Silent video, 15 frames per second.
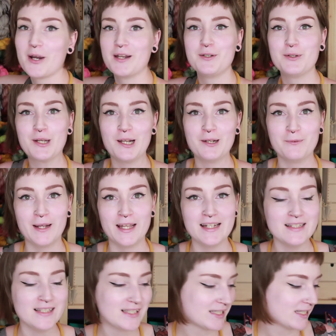brand new
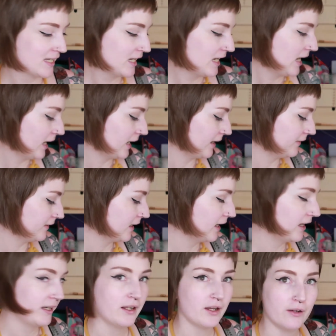colourways. And
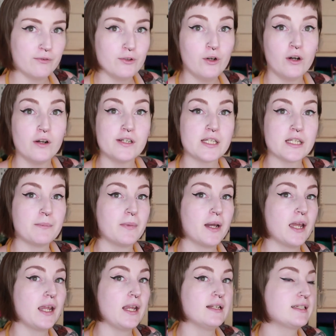then I've got
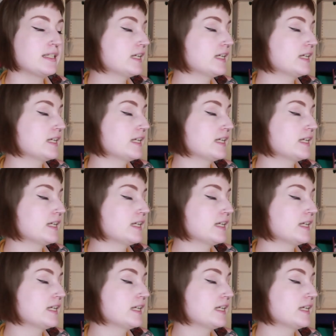my